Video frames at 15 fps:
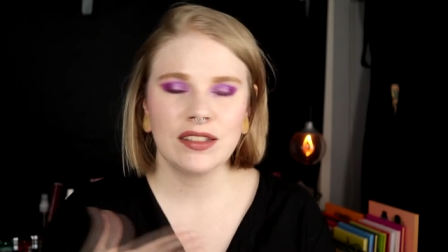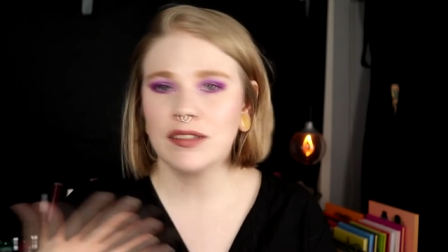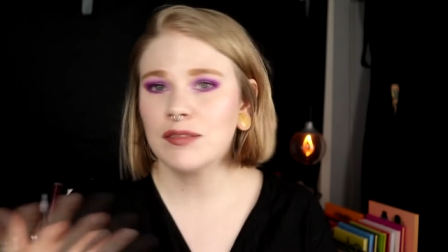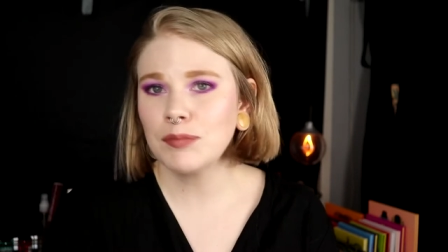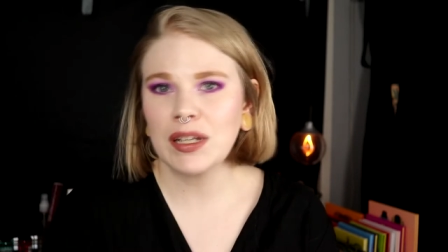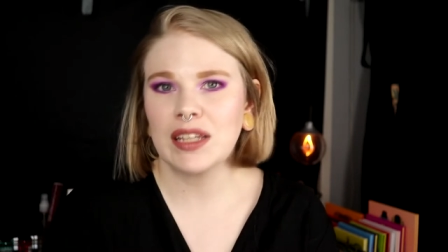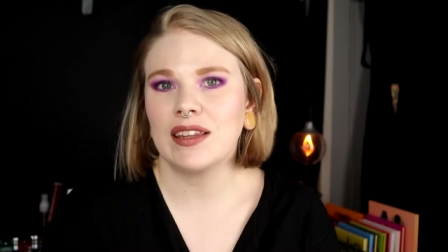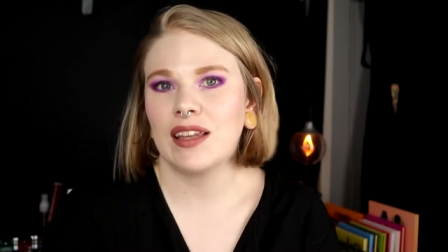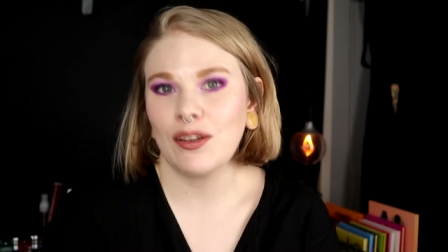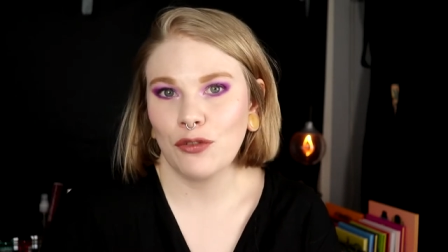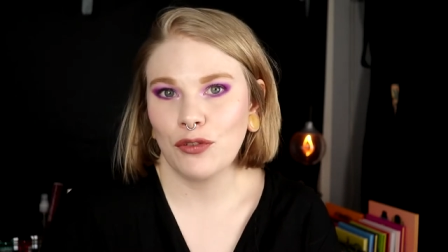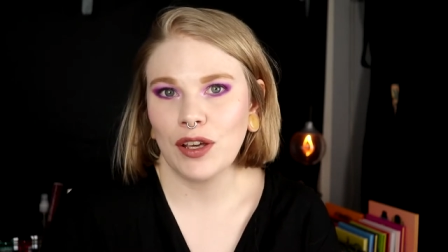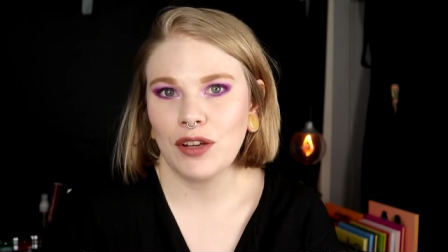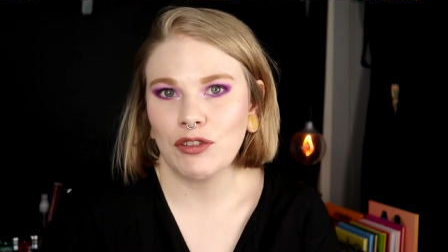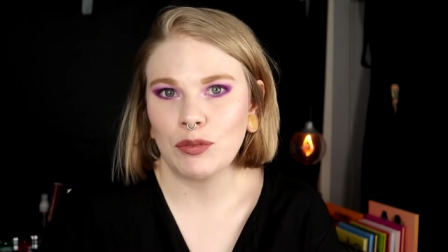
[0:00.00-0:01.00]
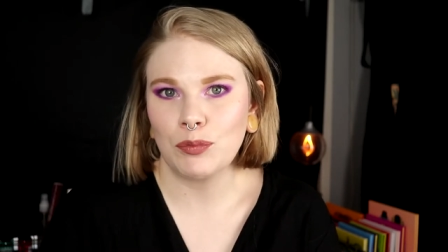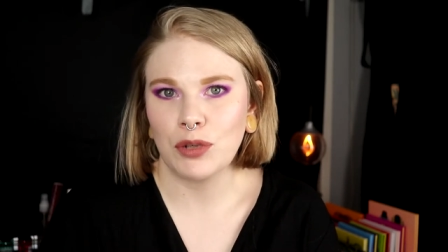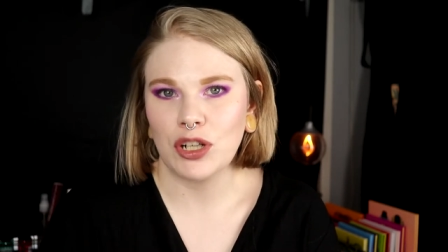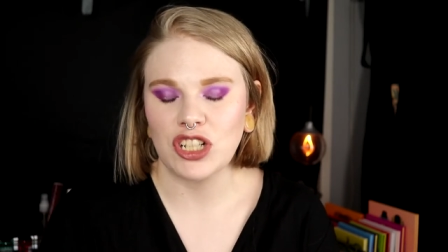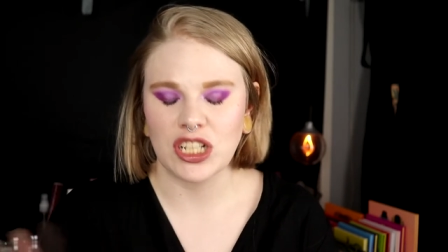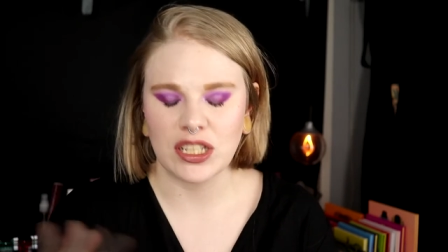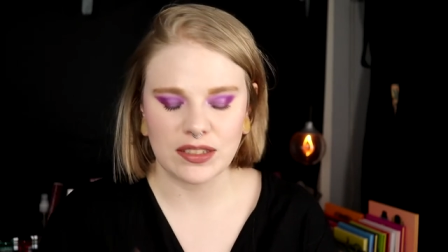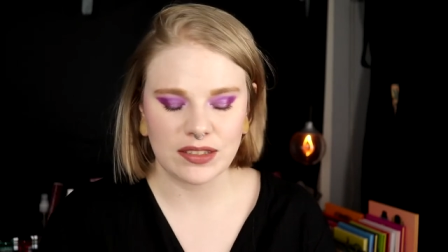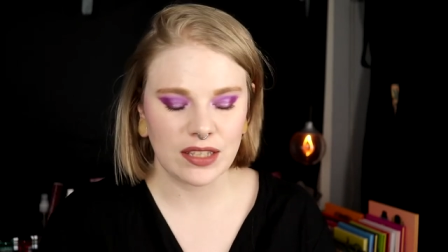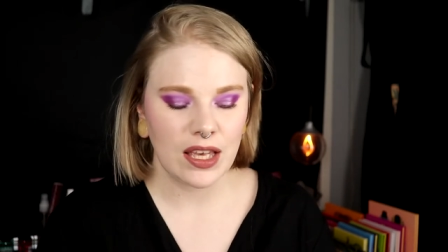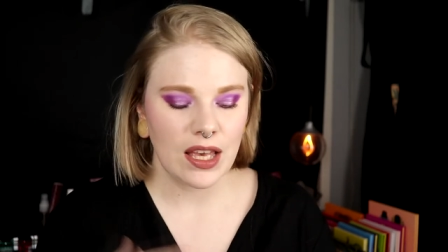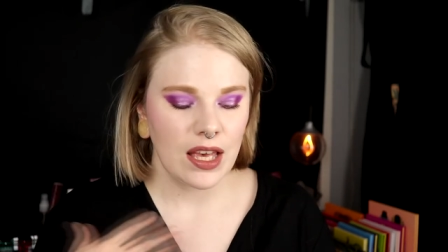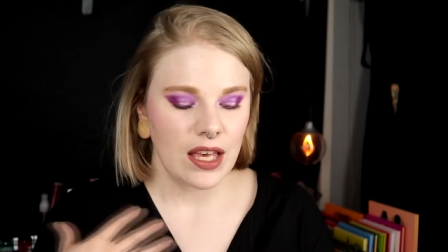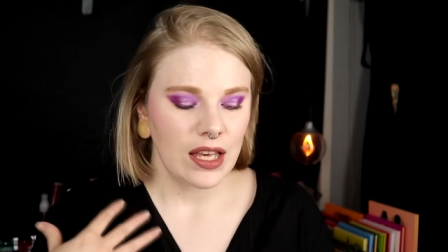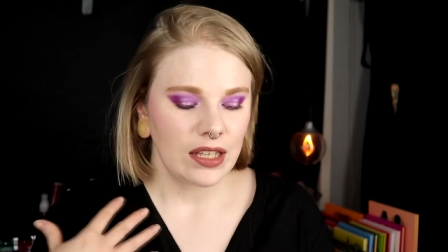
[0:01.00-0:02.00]
my 10 favorite brushes
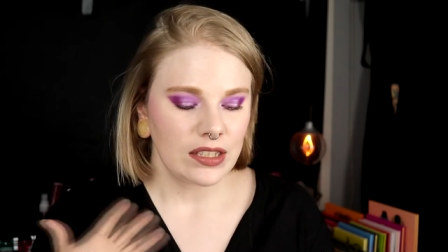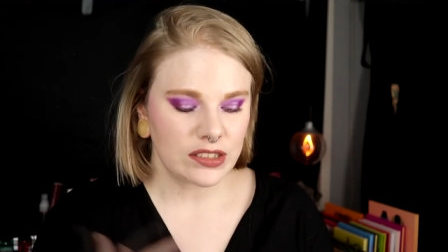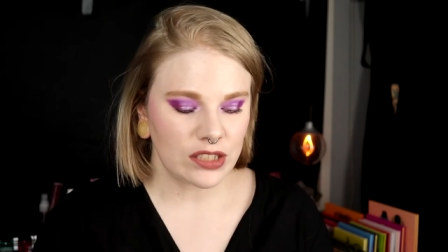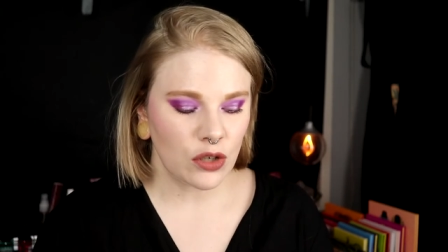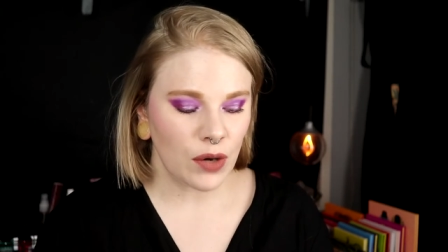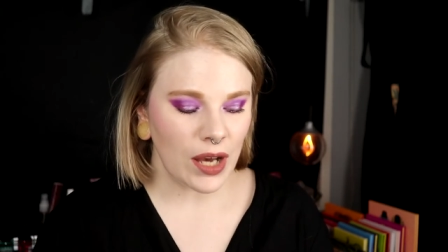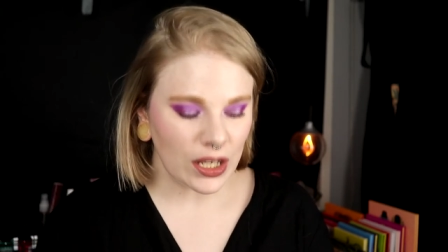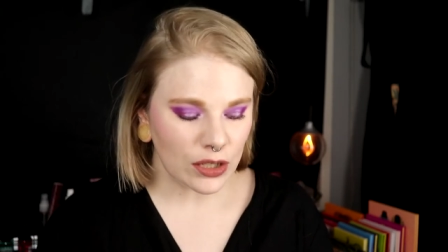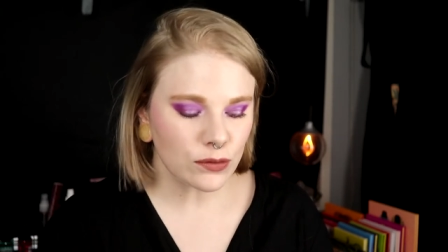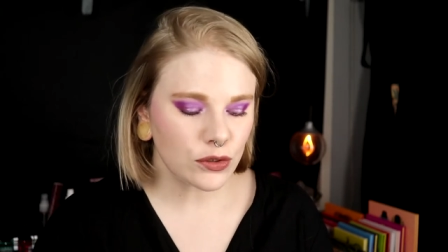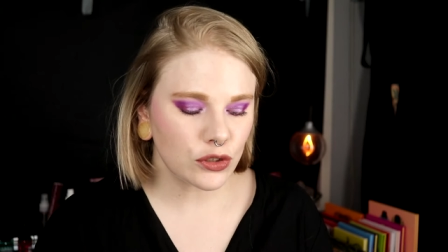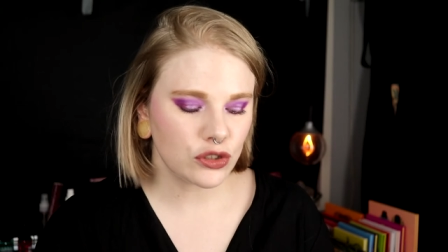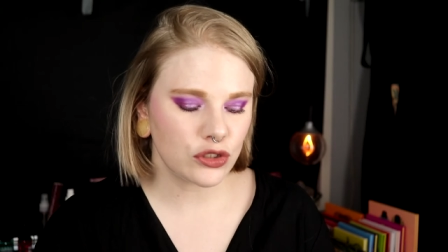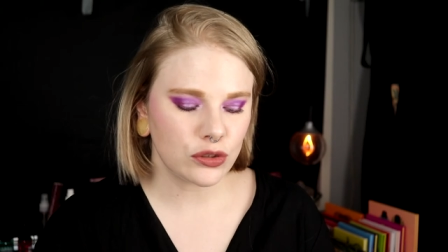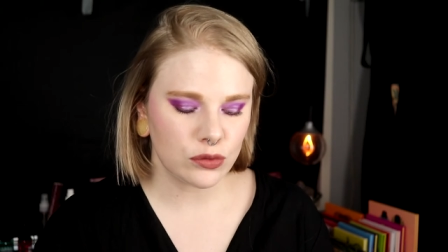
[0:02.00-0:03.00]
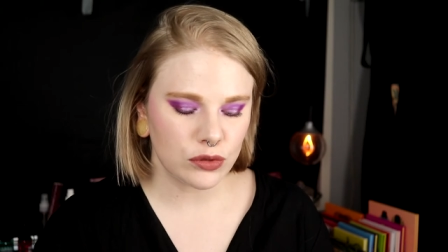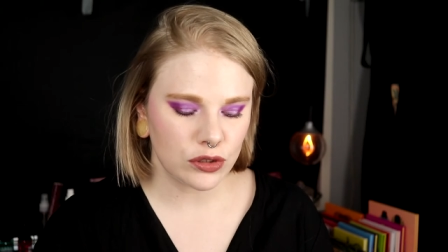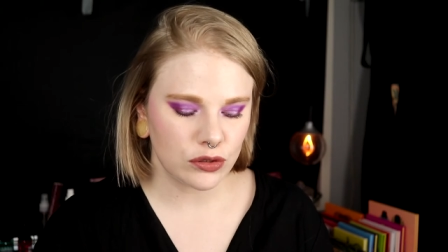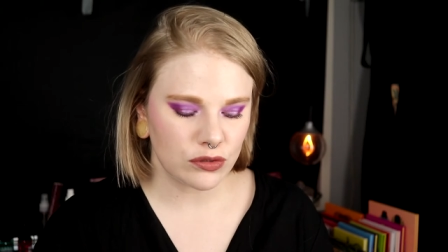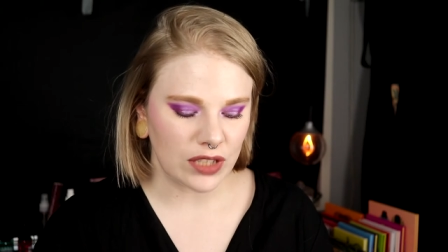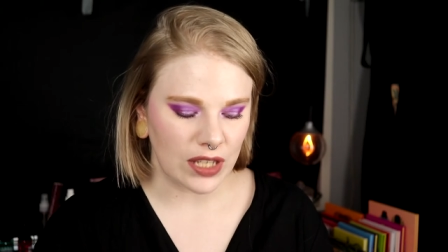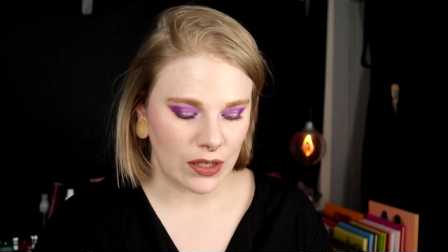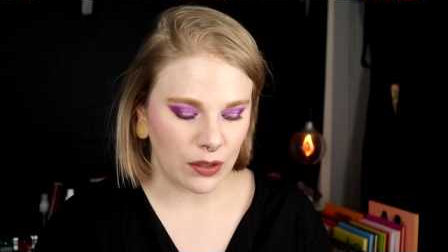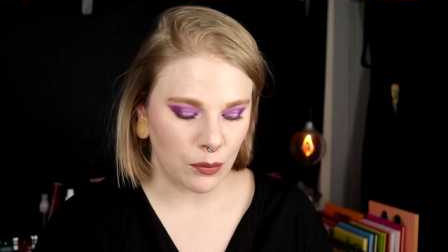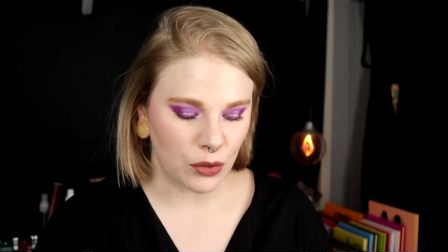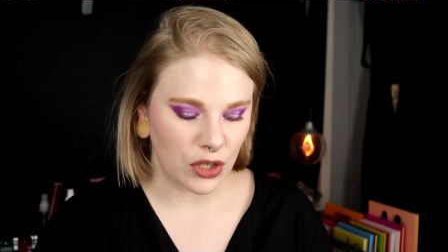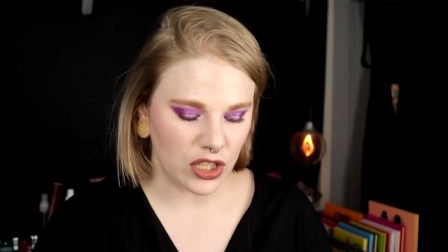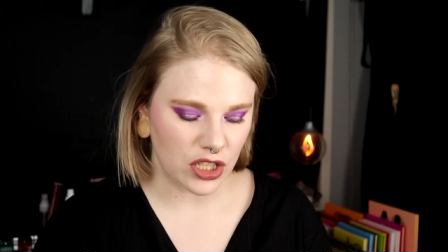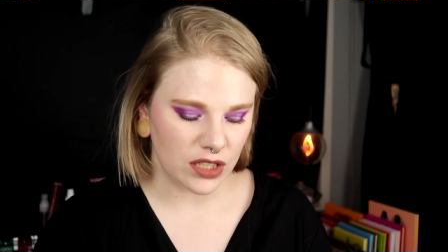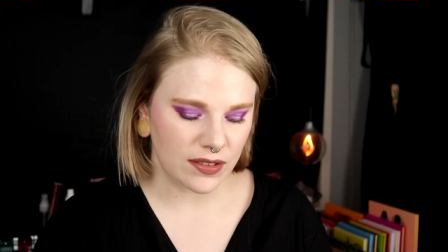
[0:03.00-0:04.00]
so I'm going to show you 10
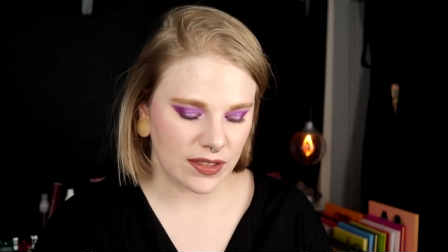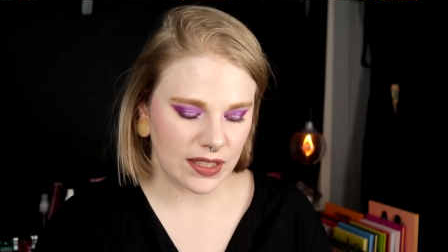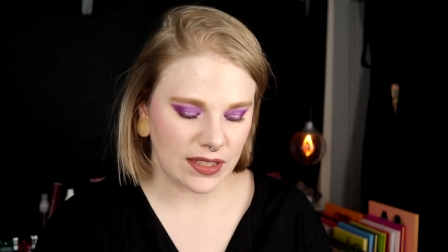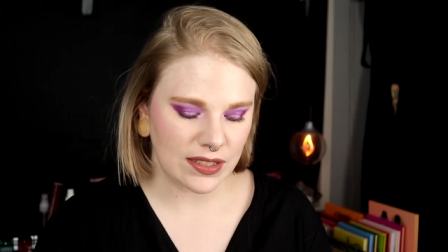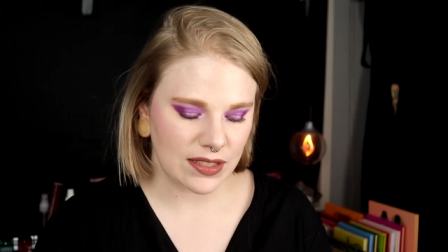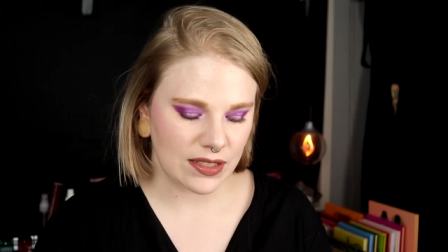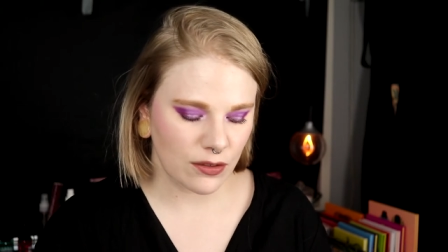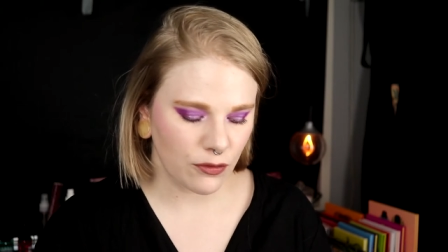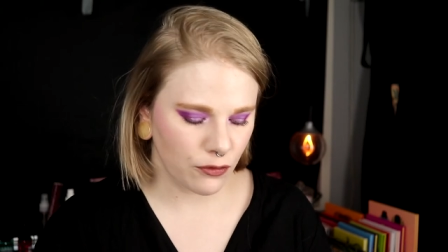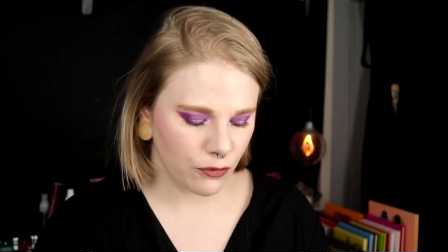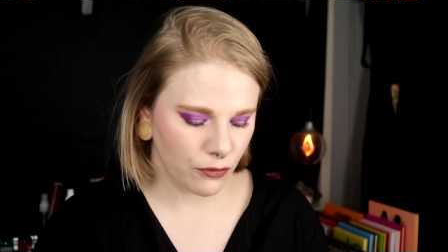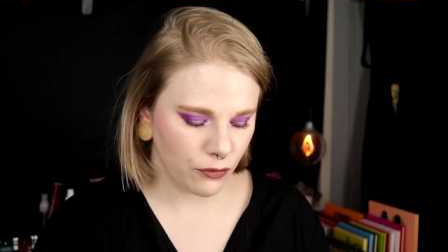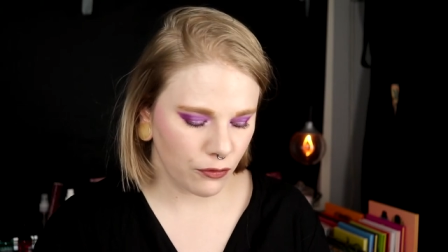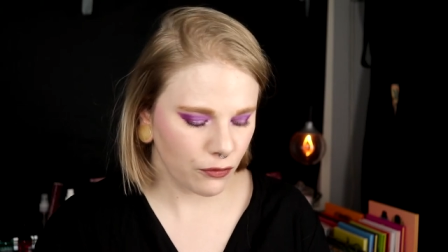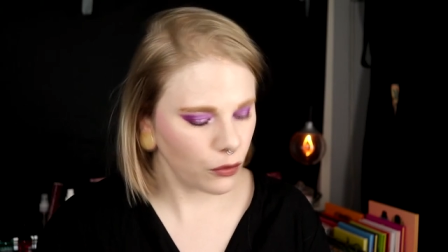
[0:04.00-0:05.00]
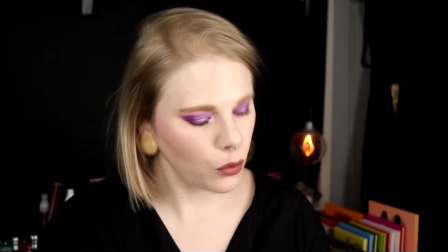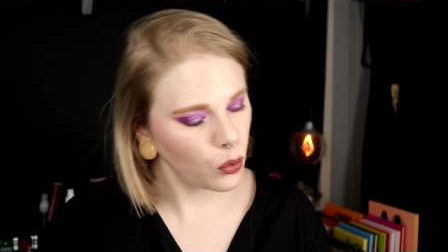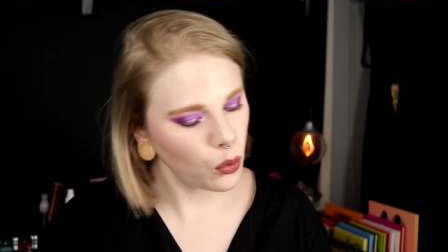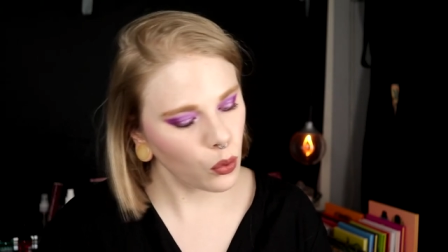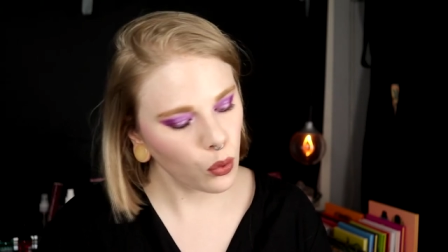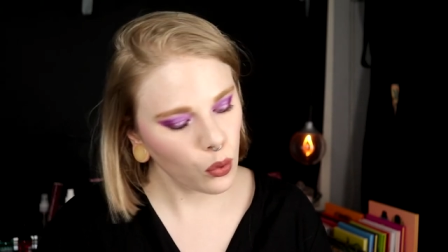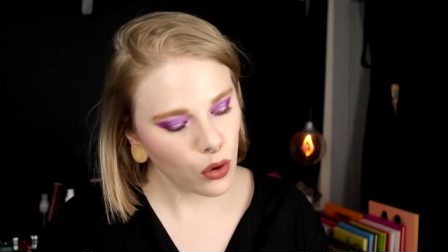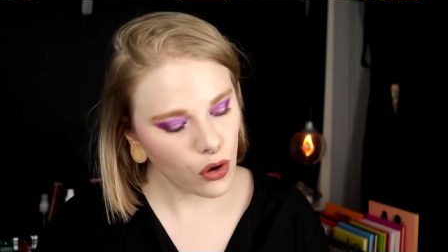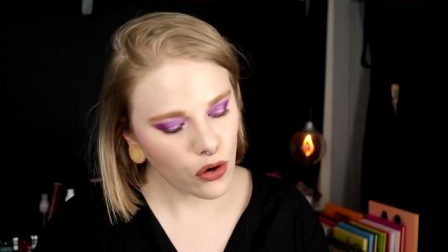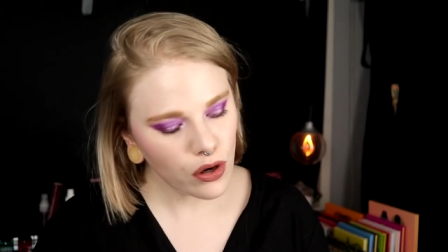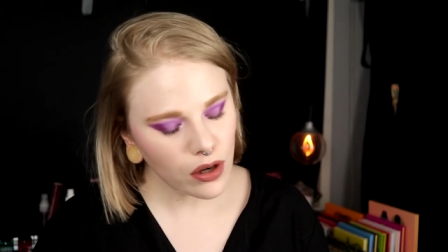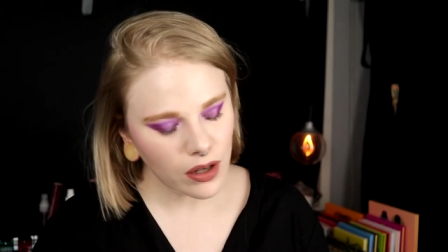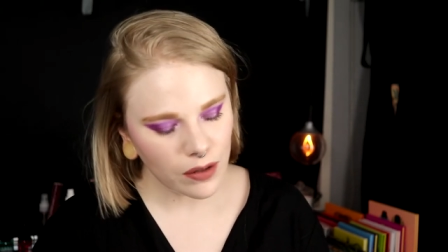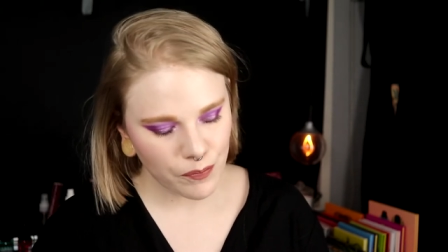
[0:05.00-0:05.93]
brushes it's four